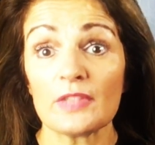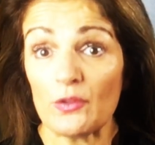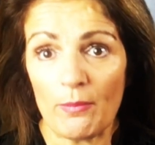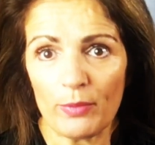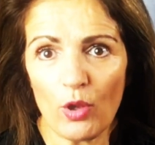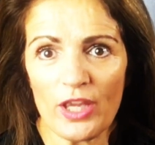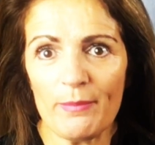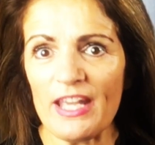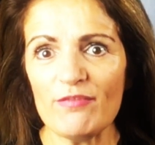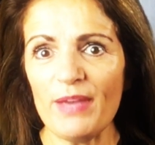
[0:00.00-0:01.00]
your employer
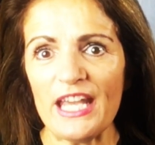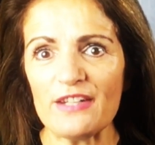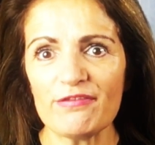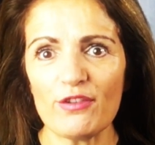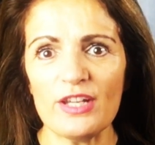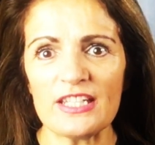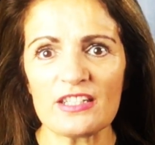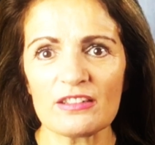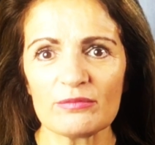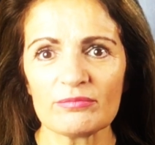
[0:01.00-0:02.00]
may have paid for
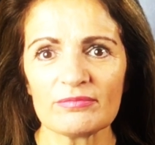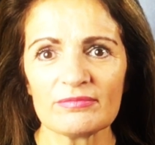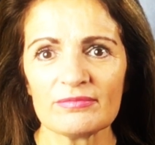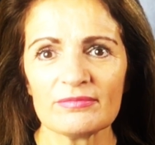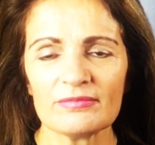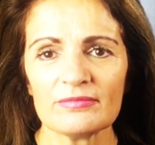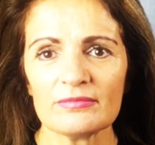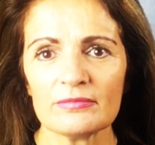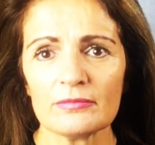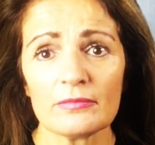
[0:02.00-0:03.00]
it,
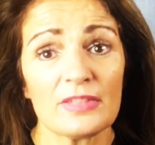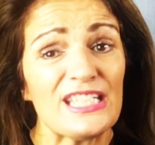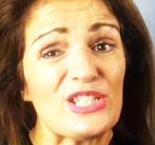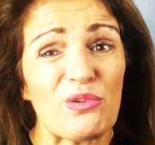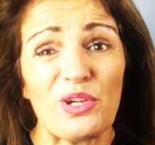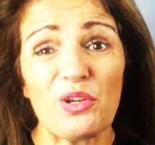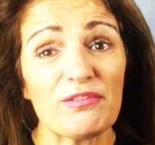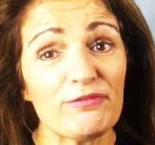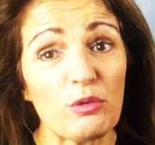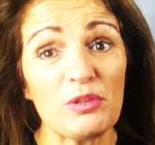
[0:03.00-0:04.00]
you don't want to look
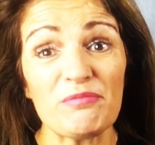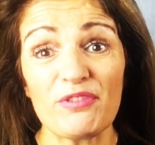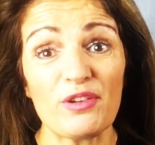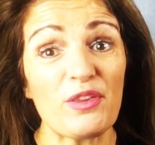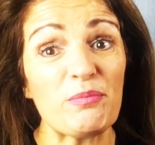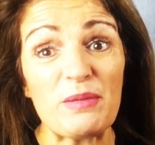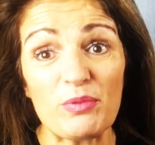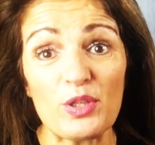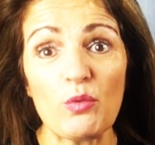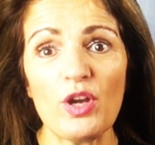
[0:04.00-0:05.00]
a fool in front of the
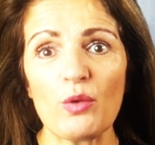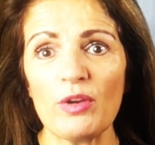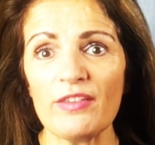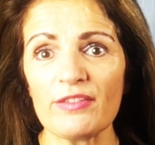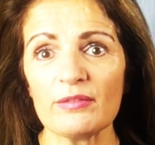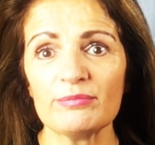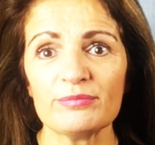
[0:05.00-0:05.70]
people you work with,